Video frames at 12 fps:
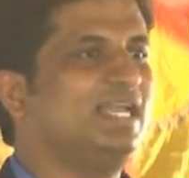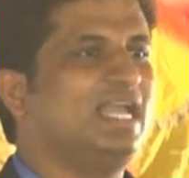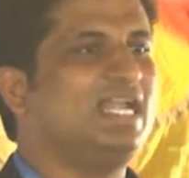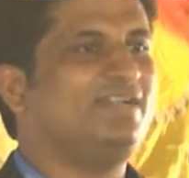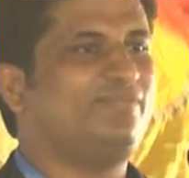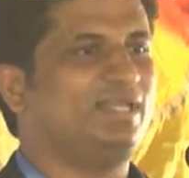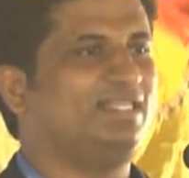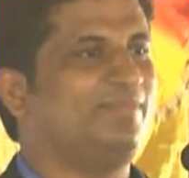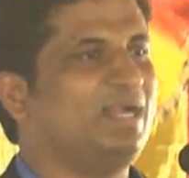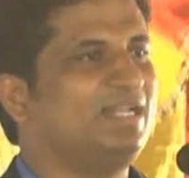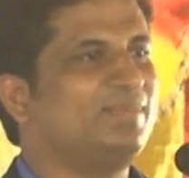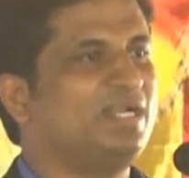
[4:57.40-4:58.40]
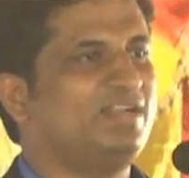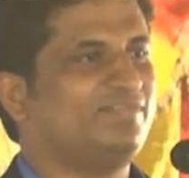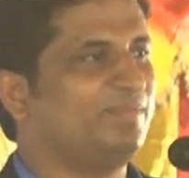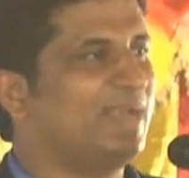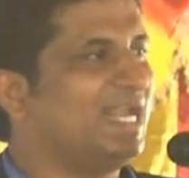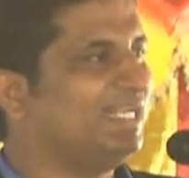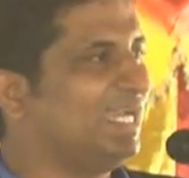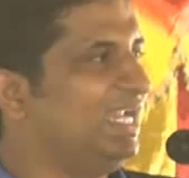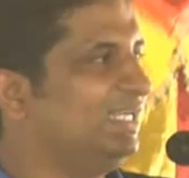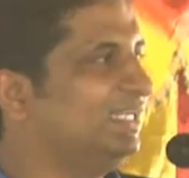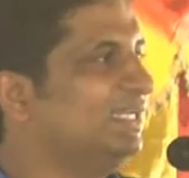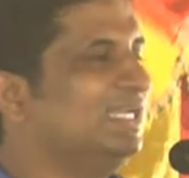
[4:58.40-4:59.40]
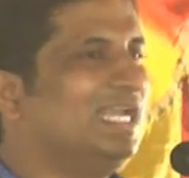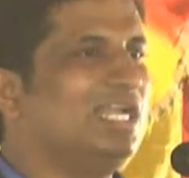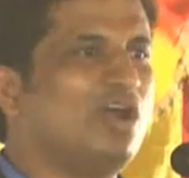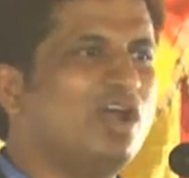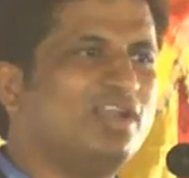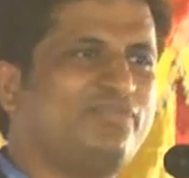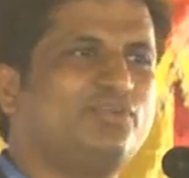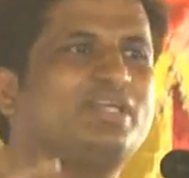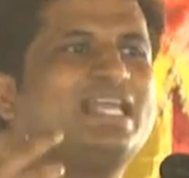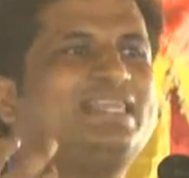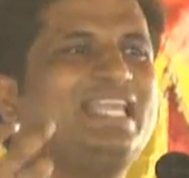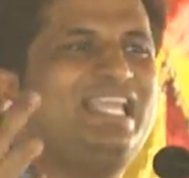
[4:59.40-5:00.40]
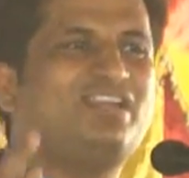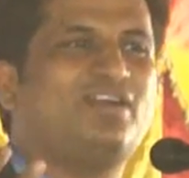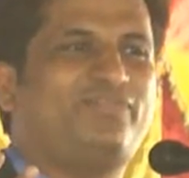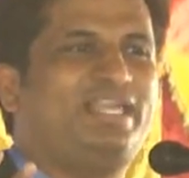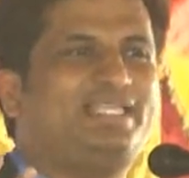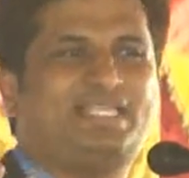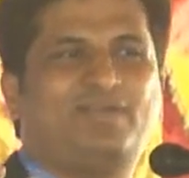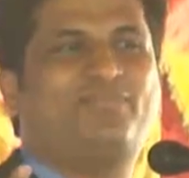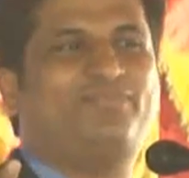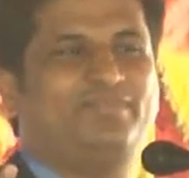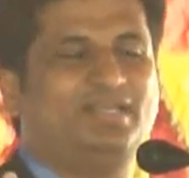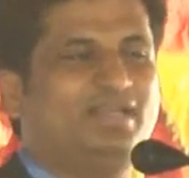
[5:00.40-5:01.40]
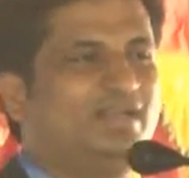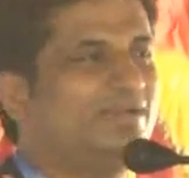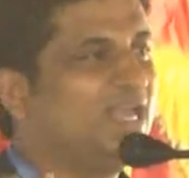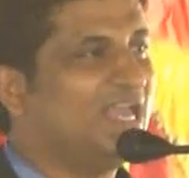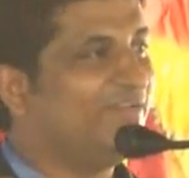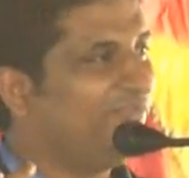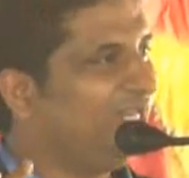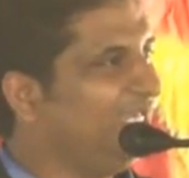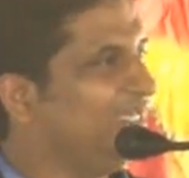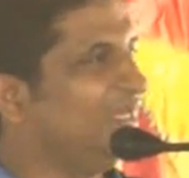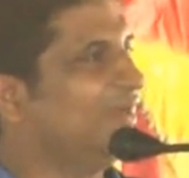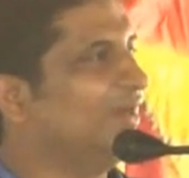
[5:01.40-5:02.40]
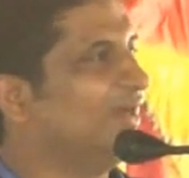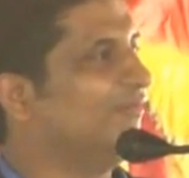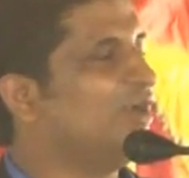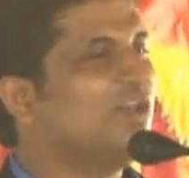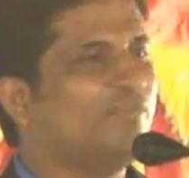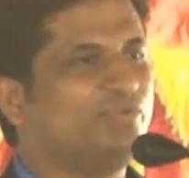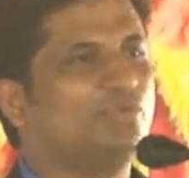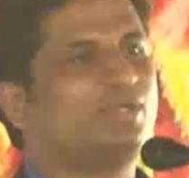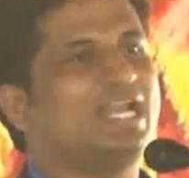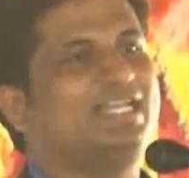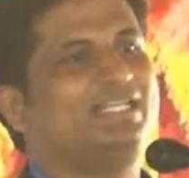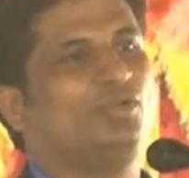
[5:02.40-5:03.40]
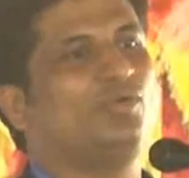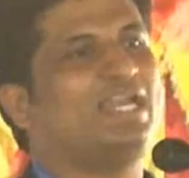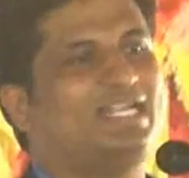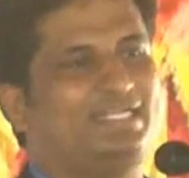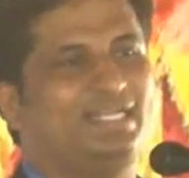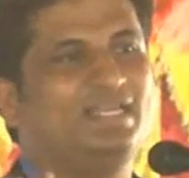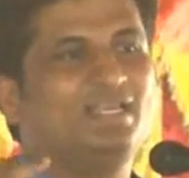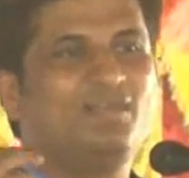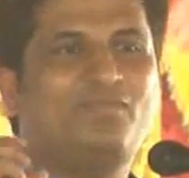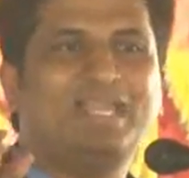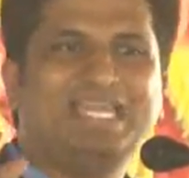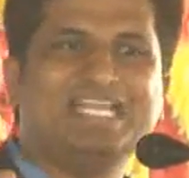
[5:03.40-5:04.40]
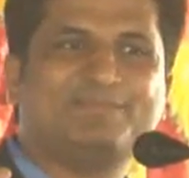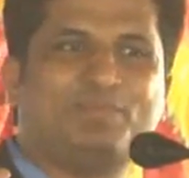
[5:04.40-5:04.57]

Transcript: and for the betterment of the mankind. And all of you can think of each of every one of you can look at various